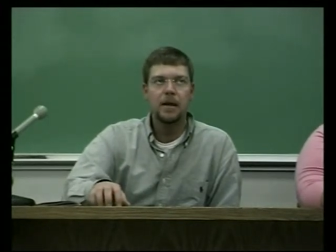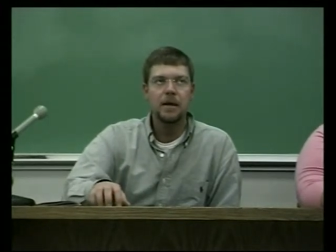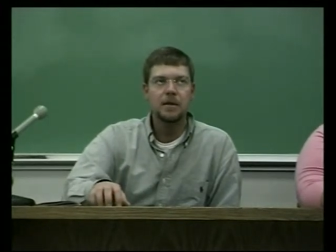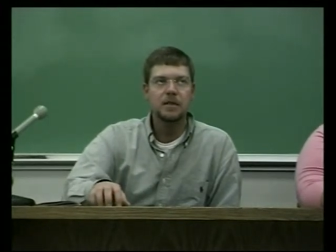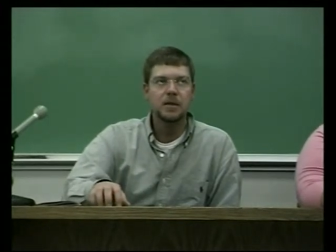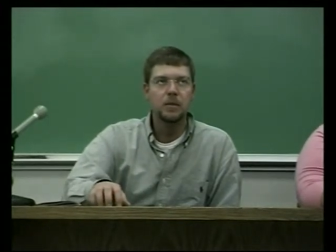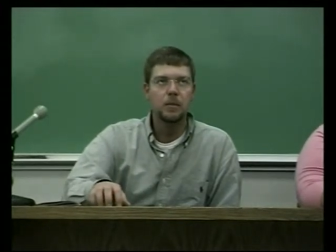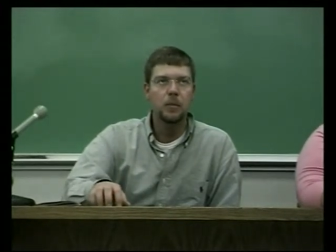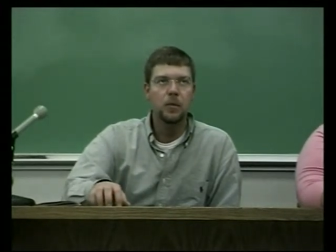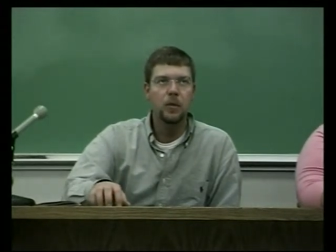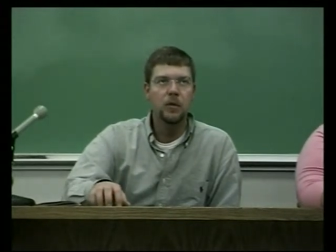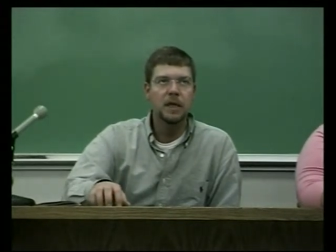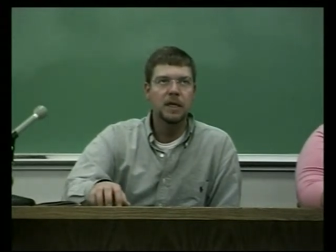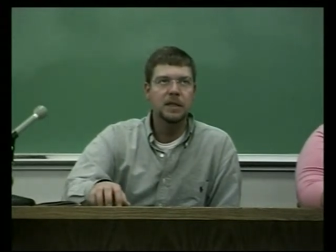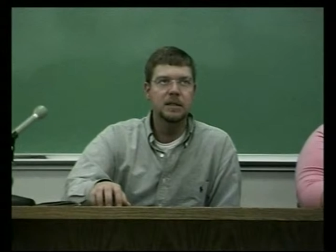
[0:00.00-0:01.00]
So
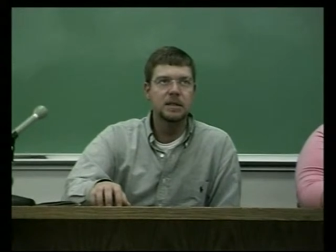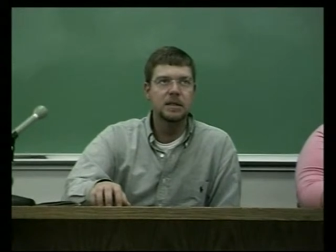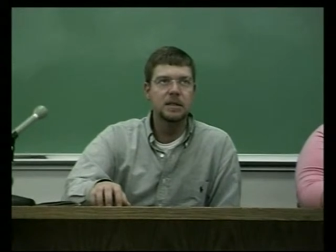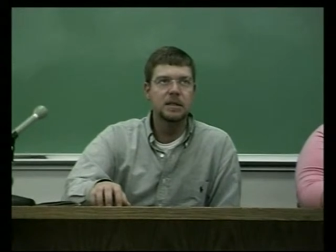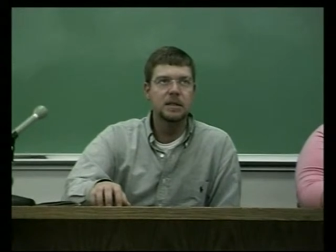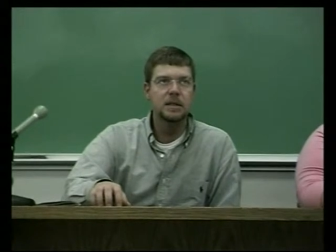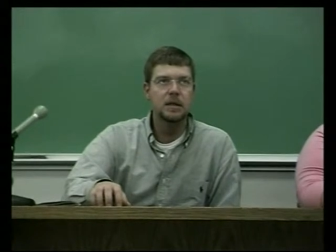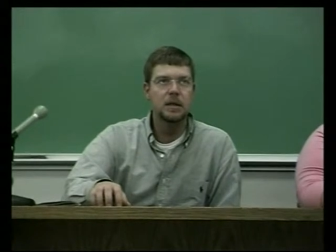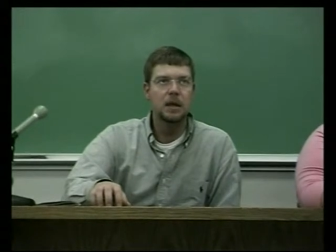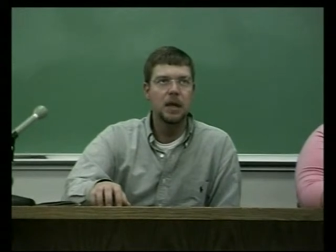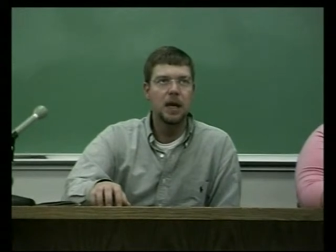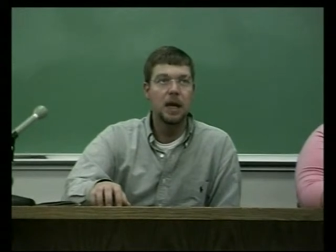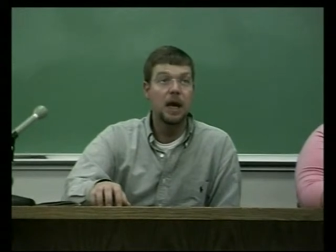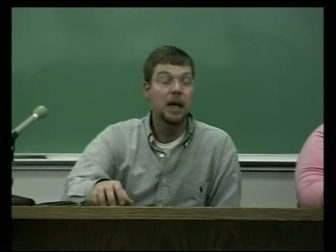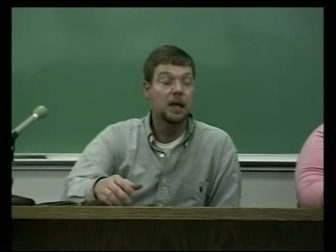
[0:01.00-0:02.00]
Marines,
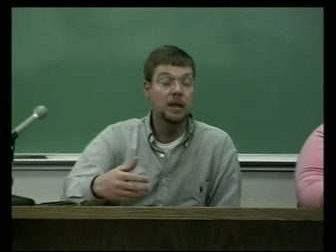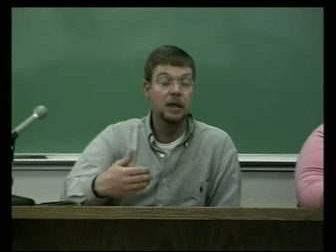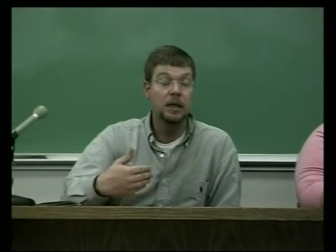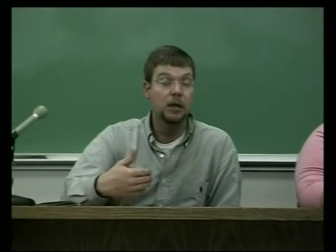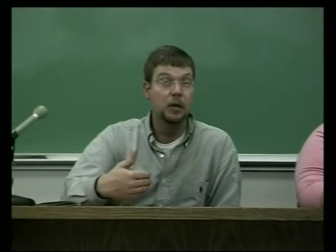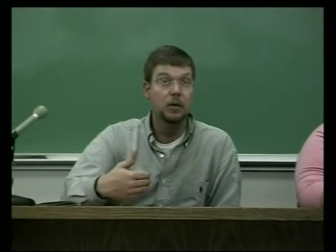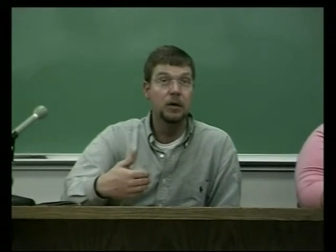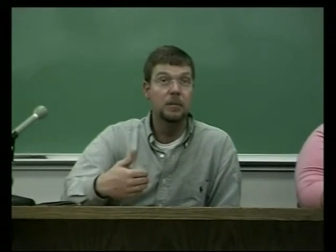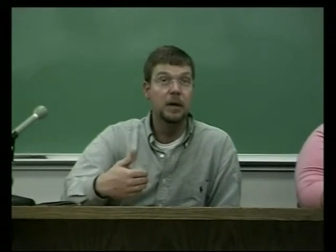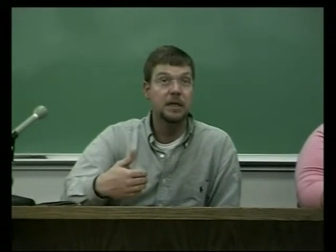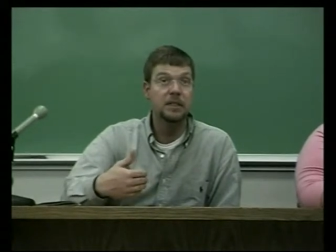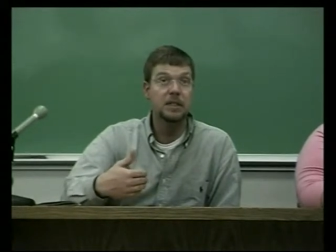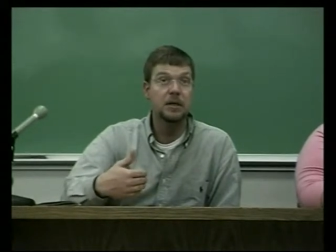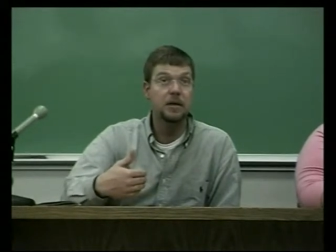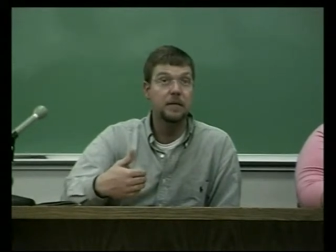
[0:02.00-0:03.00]
including
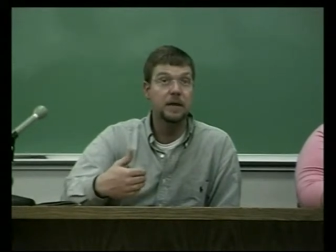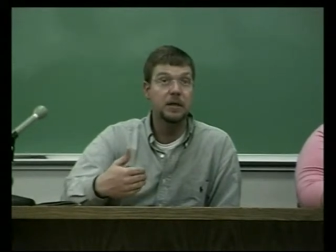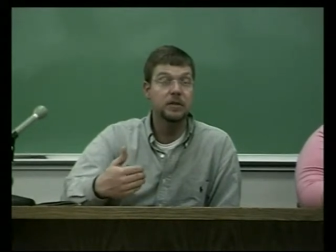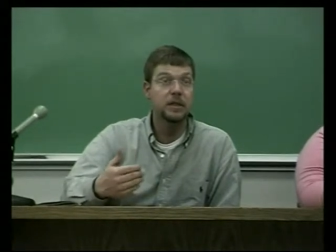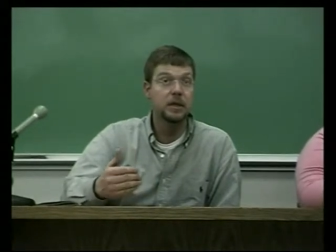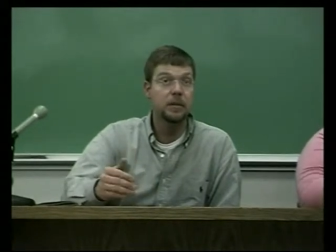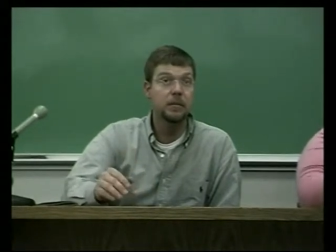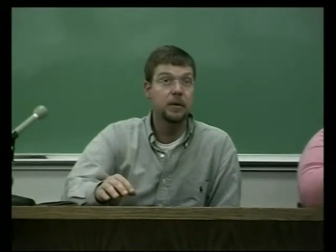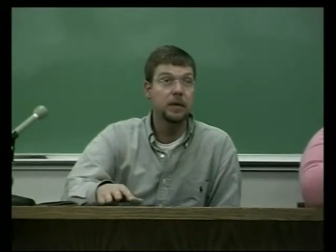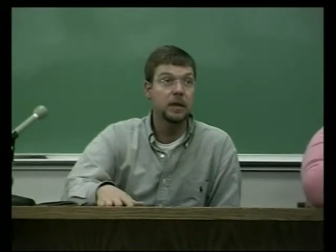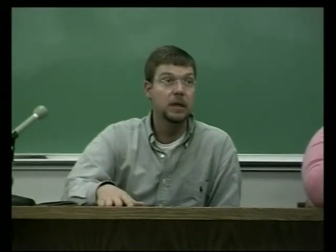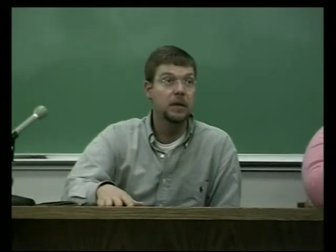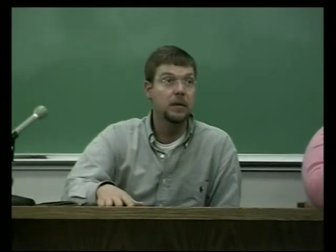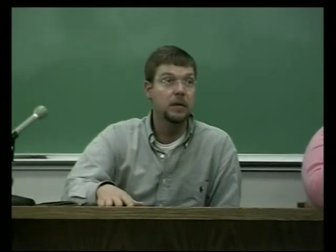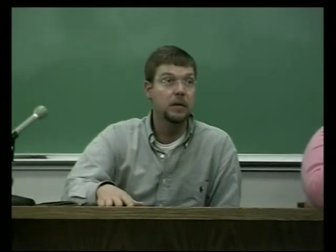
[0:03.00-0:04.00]
myself, I was a
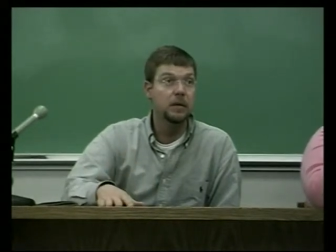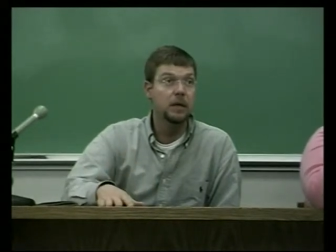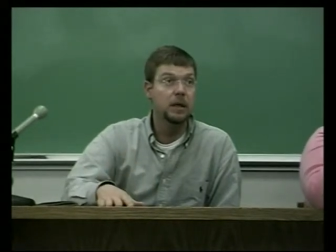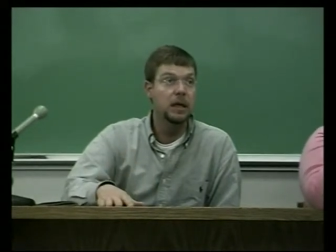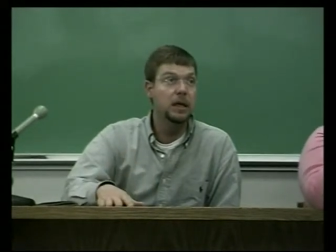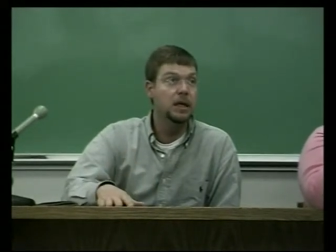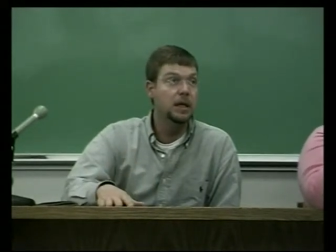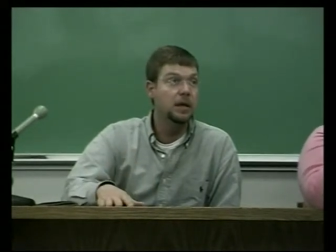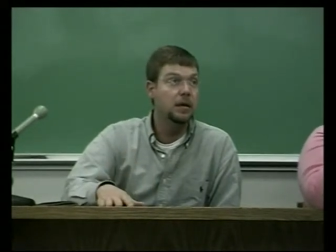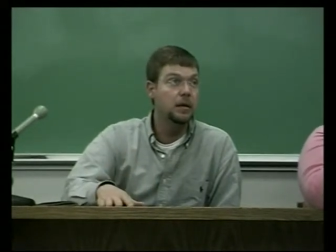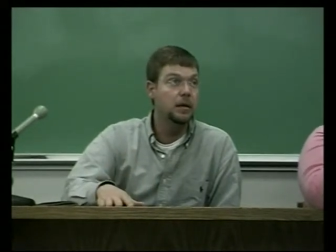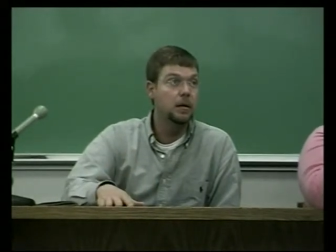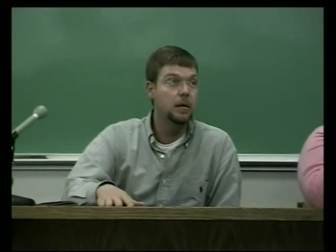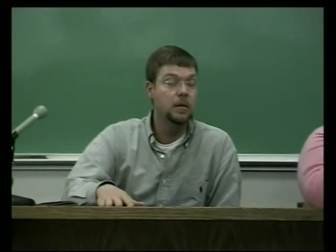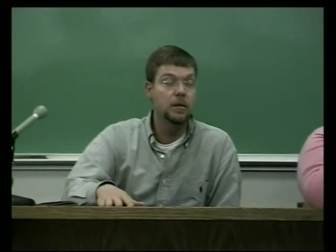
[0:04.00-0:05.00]
complete idiot
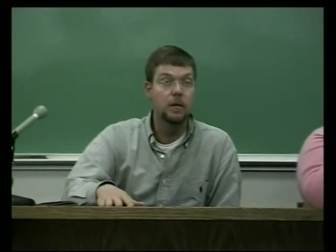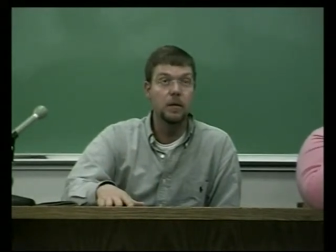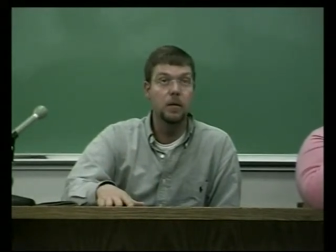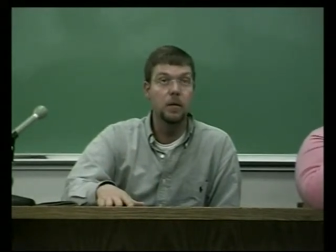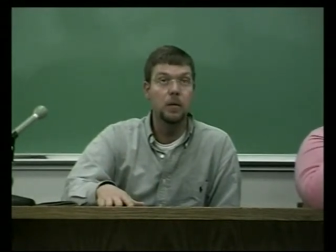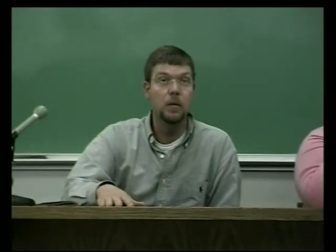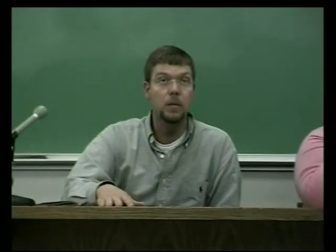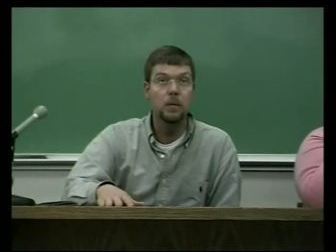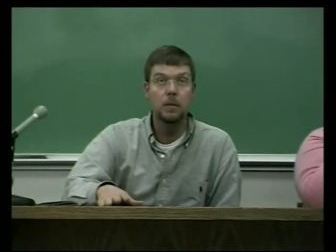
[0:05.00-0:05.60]
to